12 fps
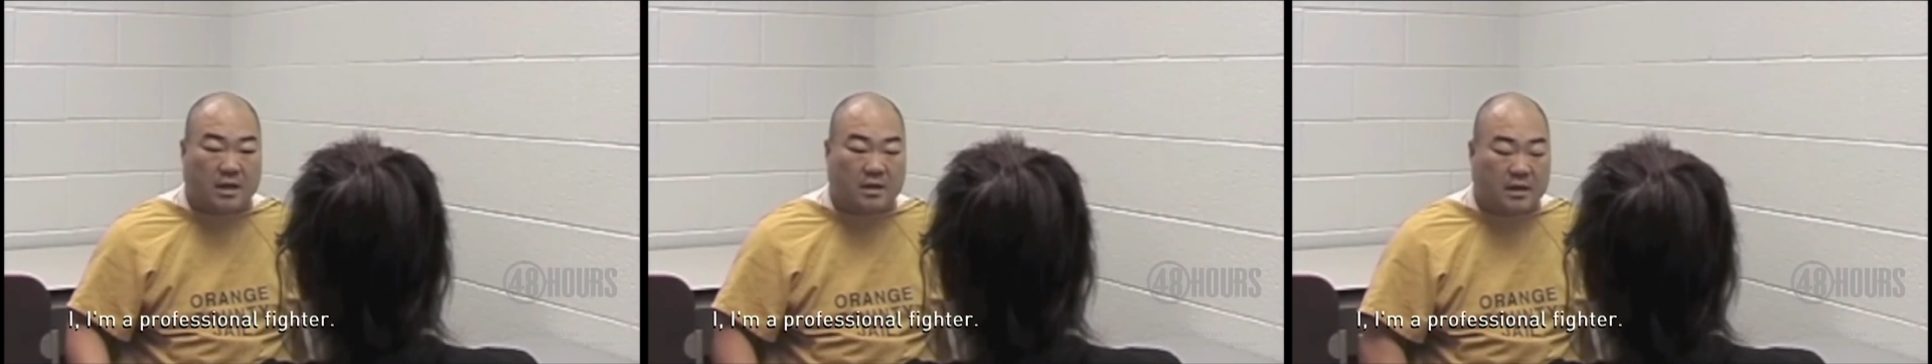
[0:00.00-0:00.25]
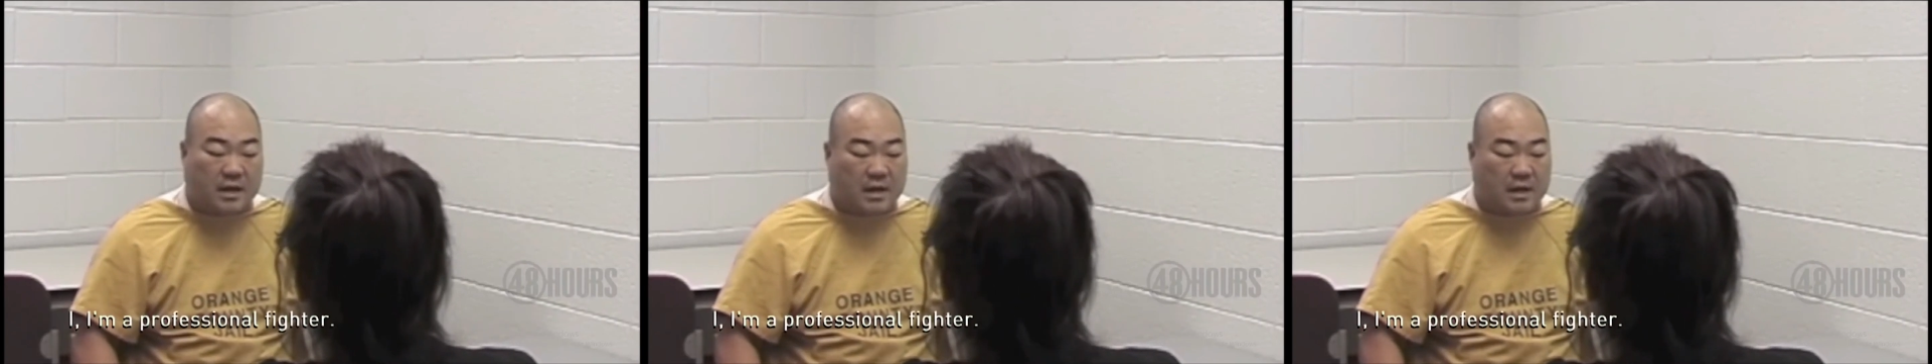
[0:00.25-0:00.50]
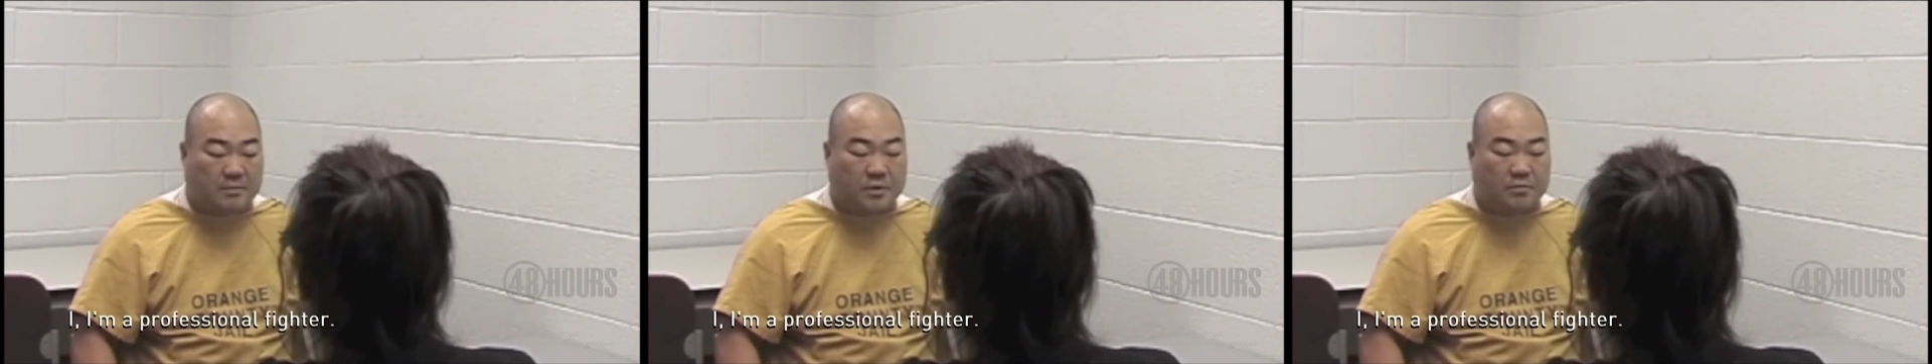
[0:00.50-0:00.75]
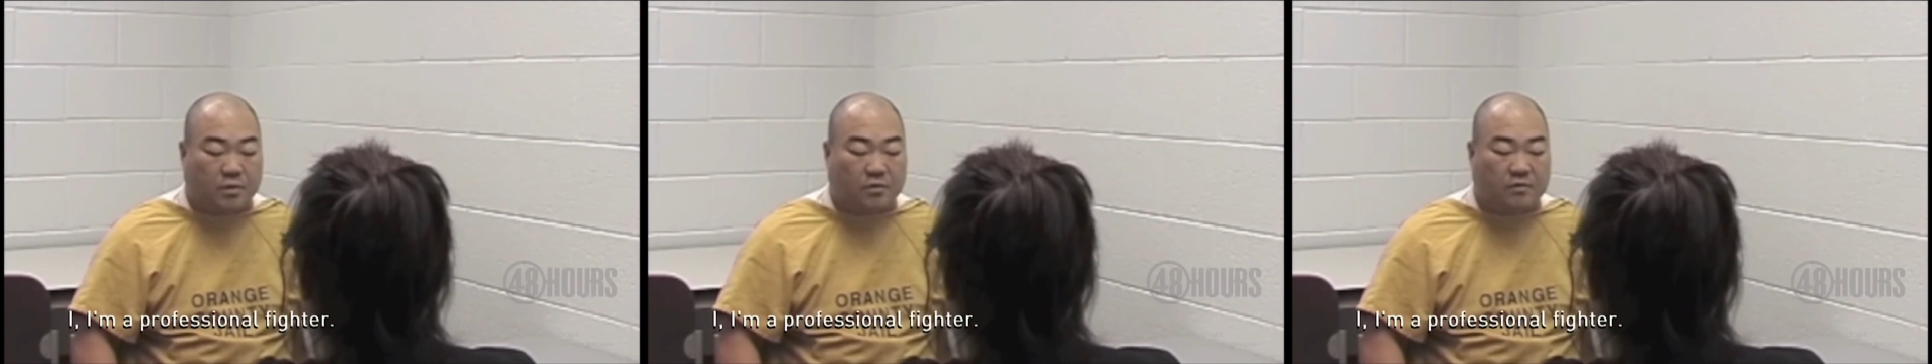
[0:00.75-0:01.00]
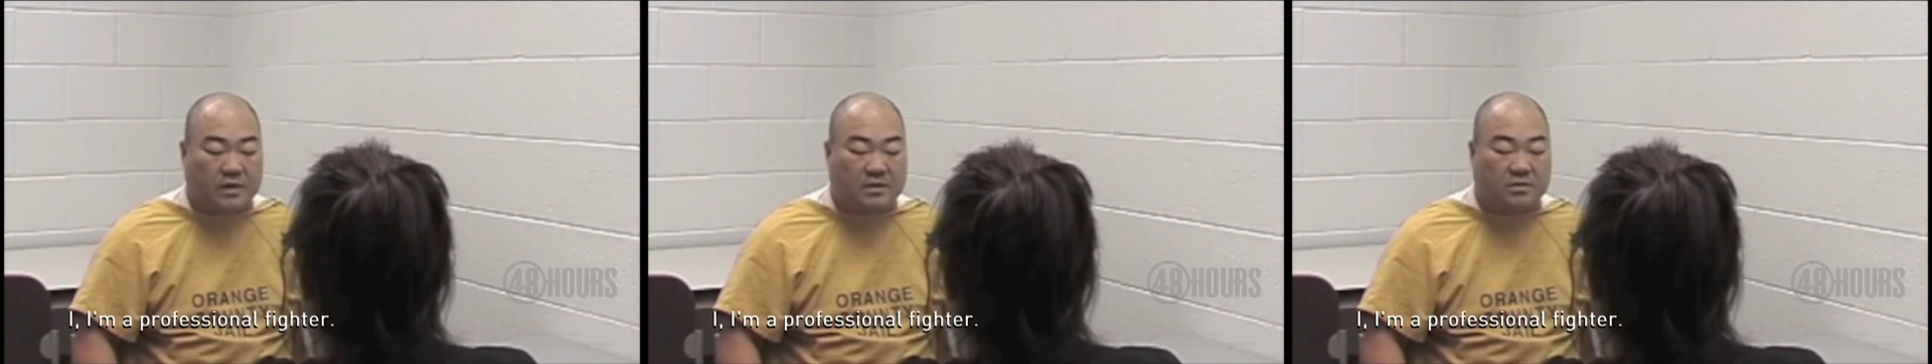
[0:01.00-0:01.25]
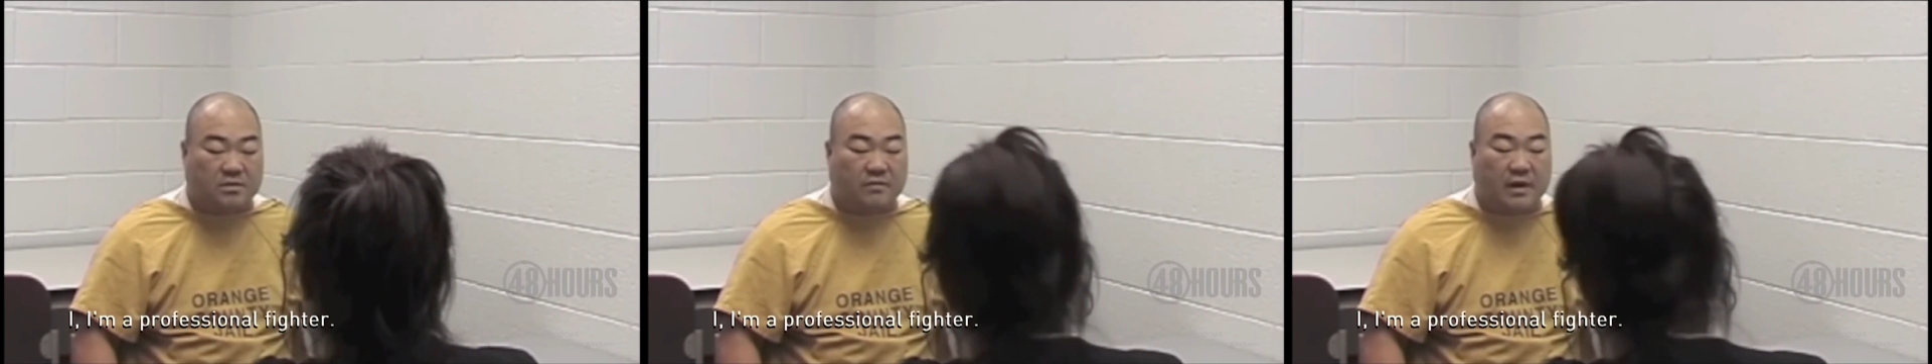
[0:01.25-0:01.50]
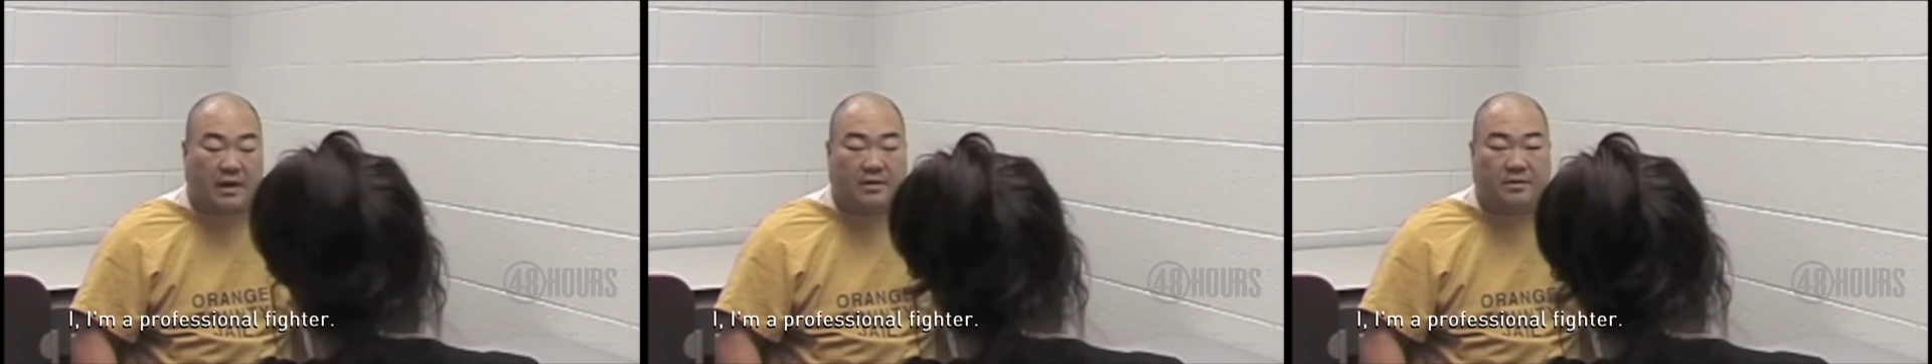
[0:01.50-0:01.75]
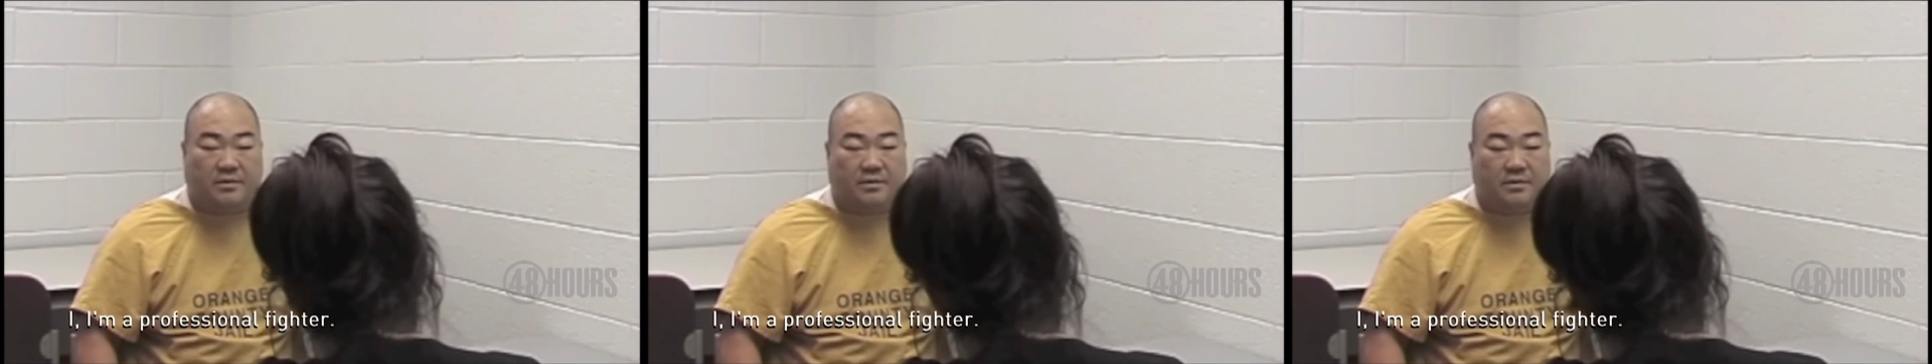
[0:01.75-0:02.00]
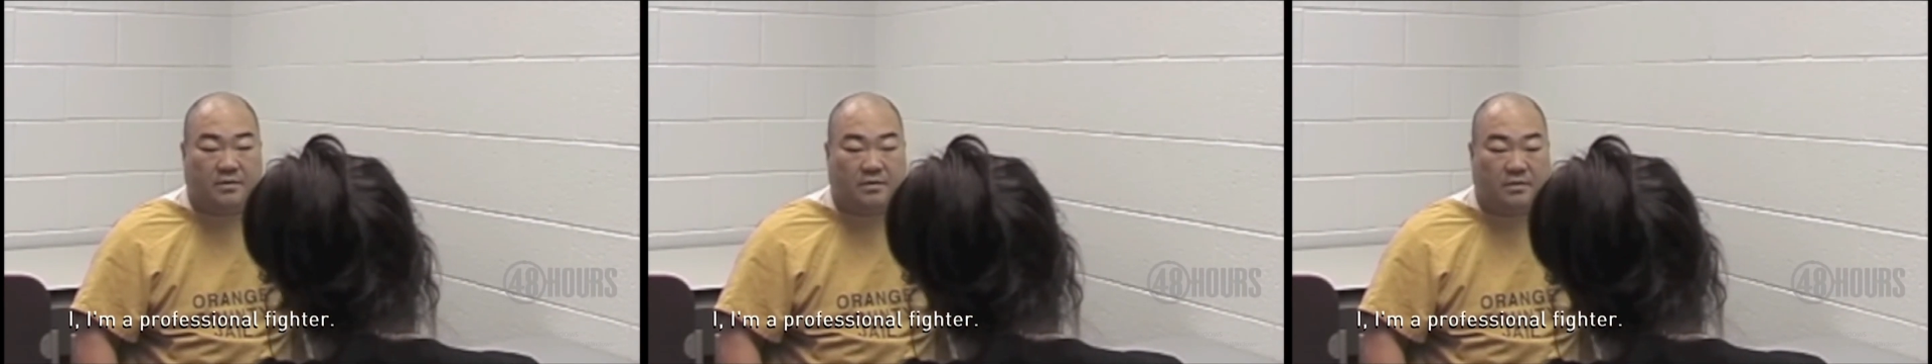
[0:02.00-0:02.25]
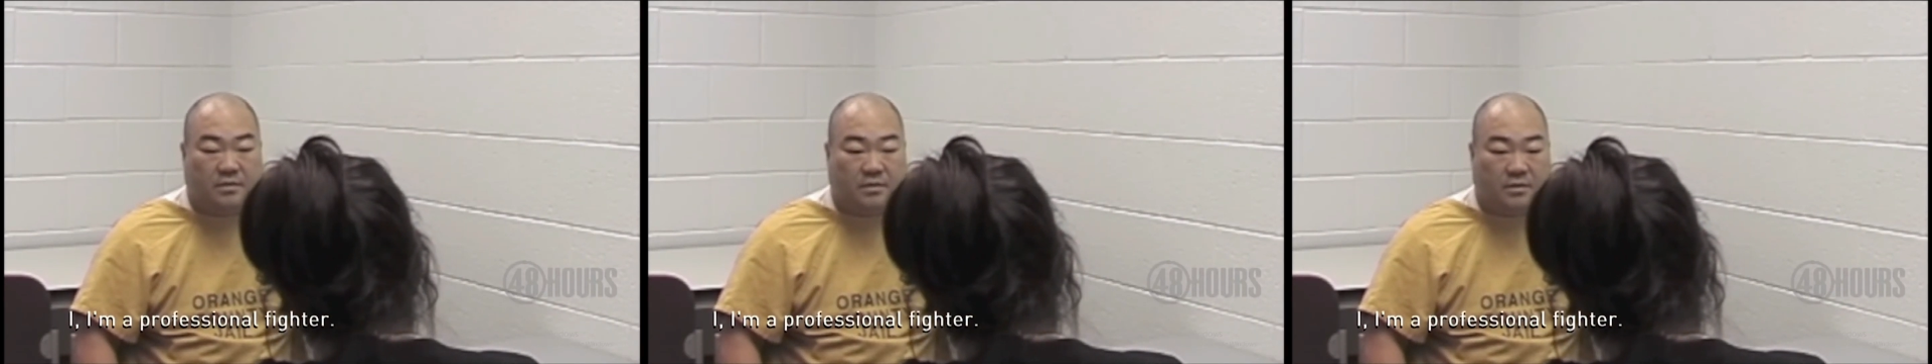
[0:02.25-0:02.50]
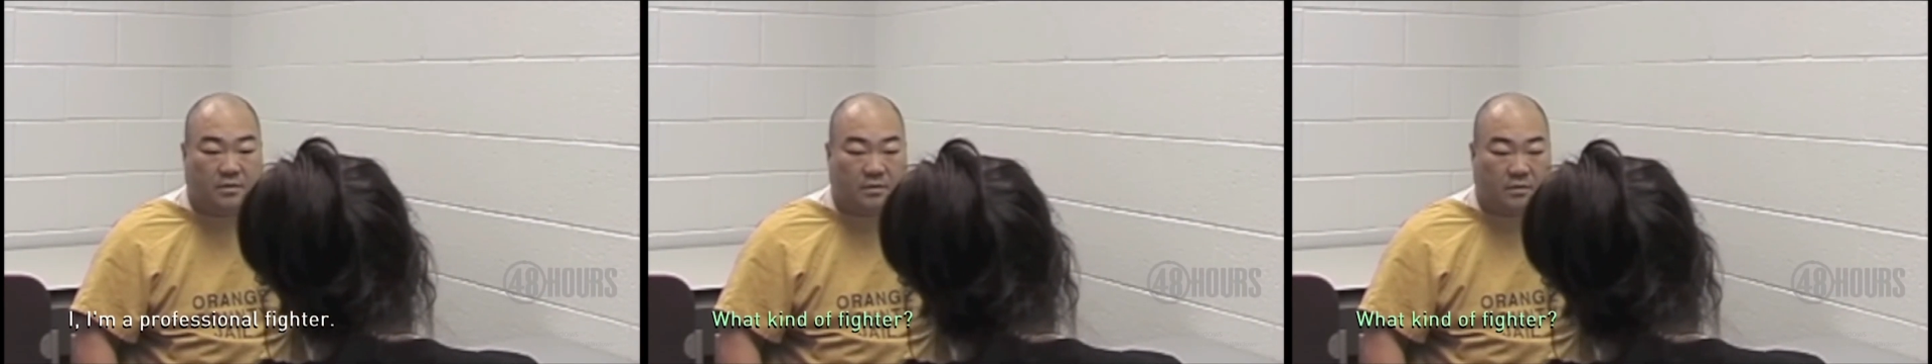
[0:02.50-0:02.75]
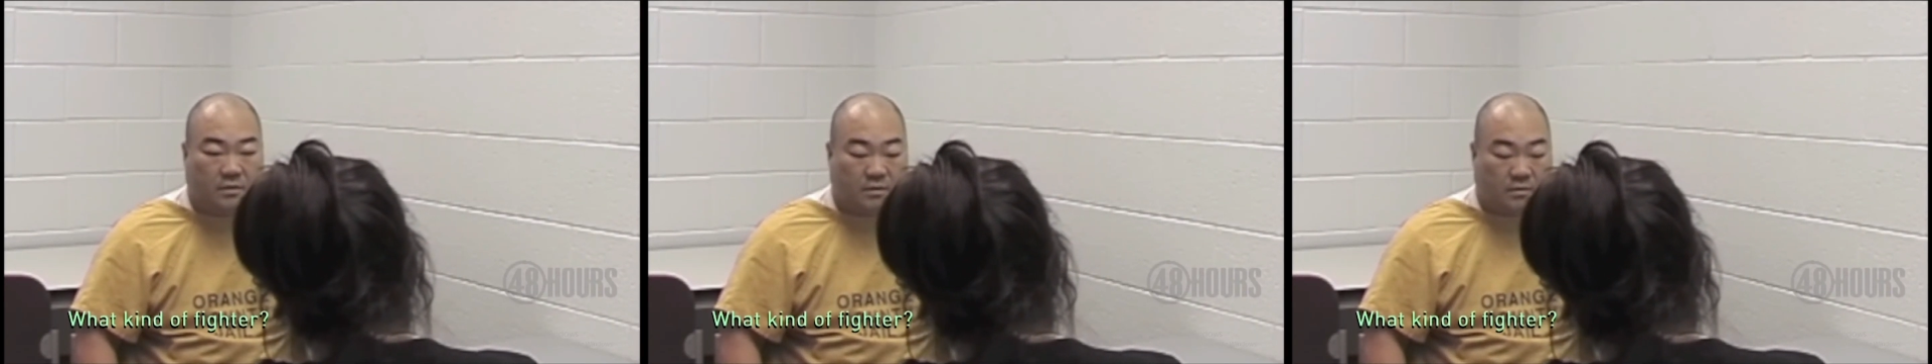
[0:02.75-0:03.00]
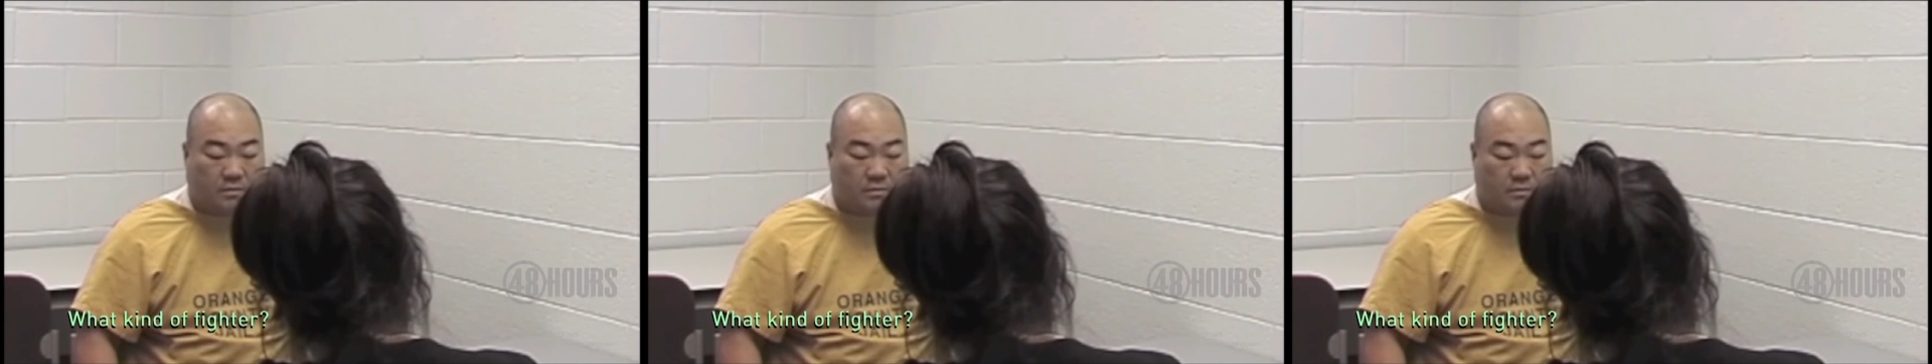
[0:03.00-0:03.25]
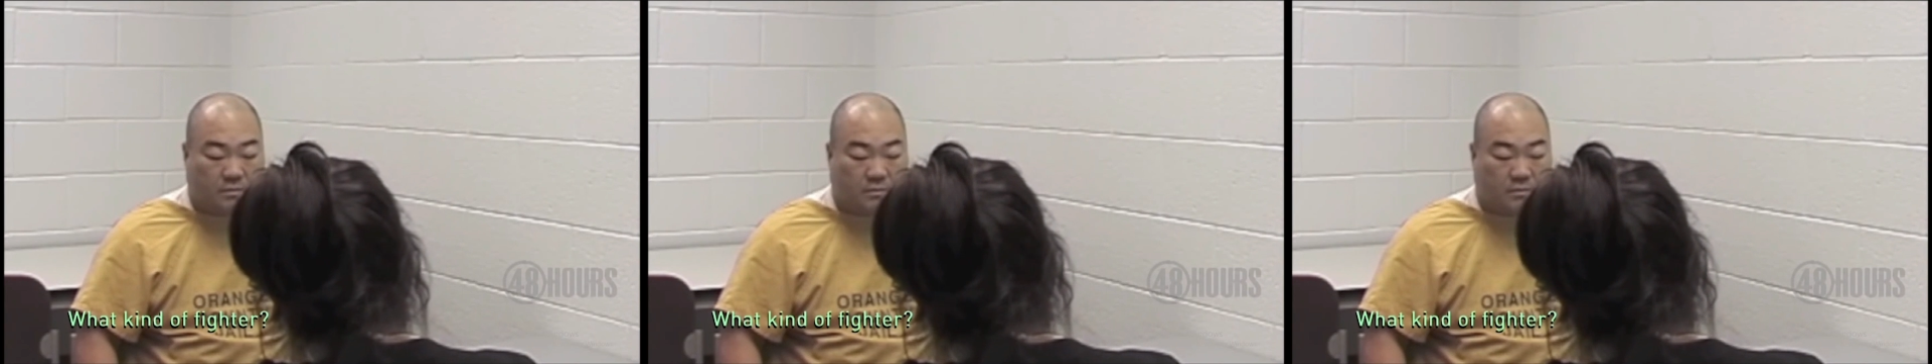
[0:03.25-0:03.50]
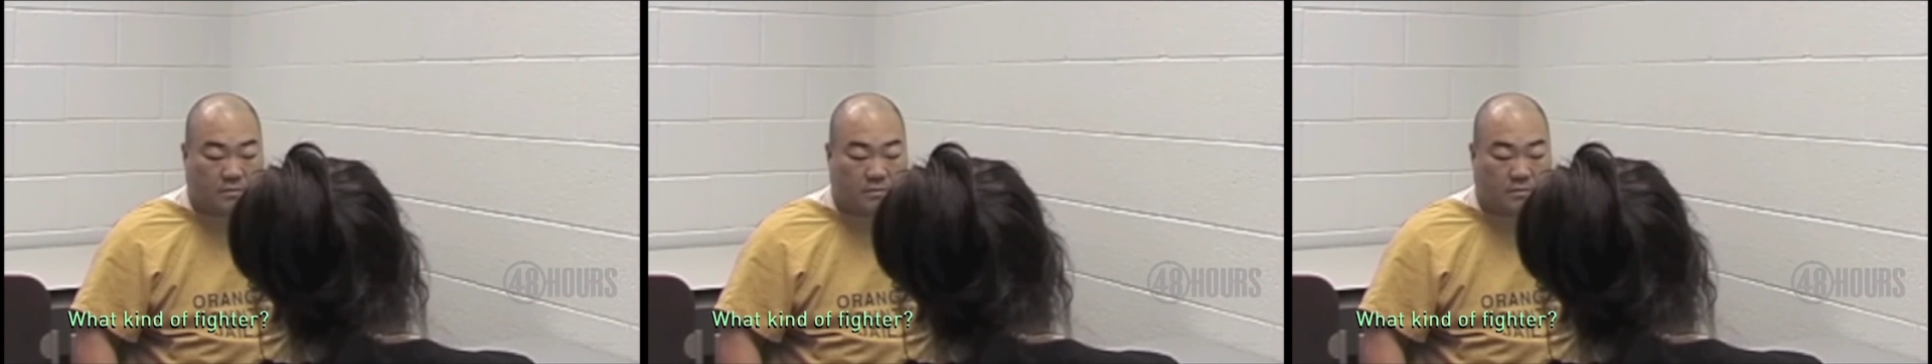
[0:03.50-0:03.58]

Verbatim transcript: The original charges against Son were dismissed due to the statute